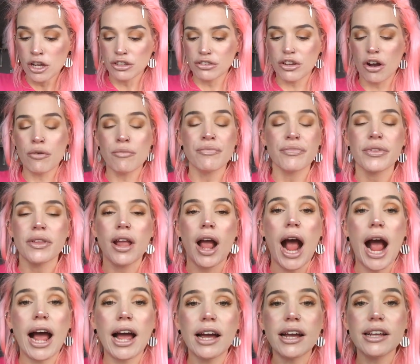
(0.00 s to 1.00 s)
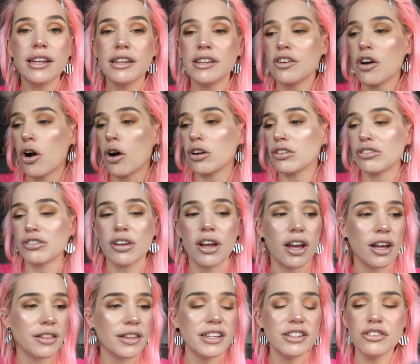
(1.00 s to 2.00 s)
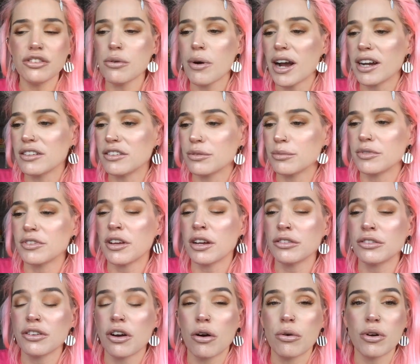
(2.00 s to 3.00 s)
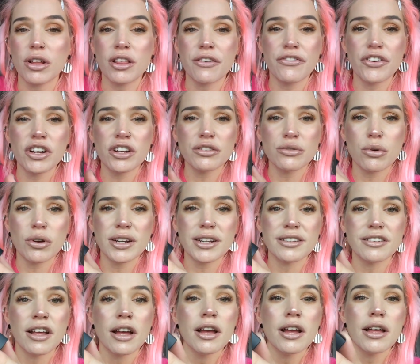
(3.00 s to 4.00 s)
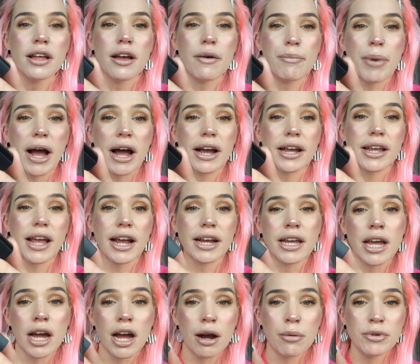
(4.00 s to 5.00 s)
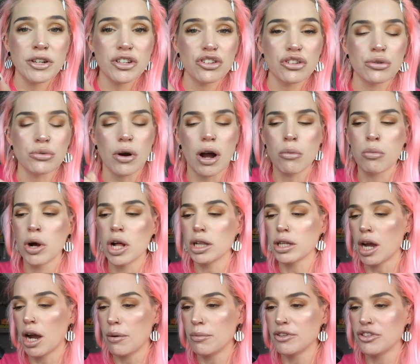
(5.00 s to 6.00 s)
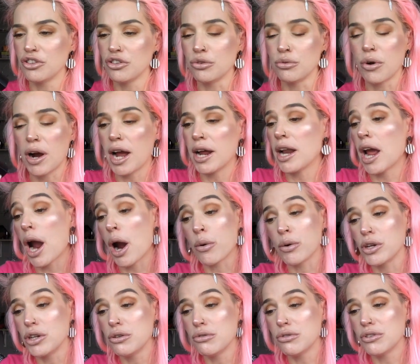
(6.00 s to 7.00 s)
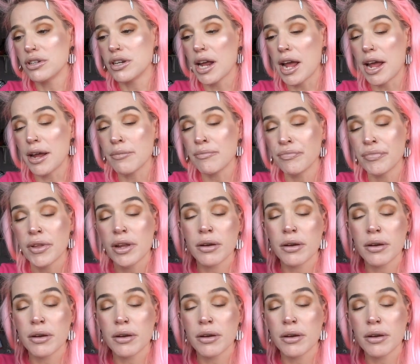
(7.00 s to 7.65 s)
So I got these two items. So the first one is by CmaaDu, Will CmaaDu. And how are you today?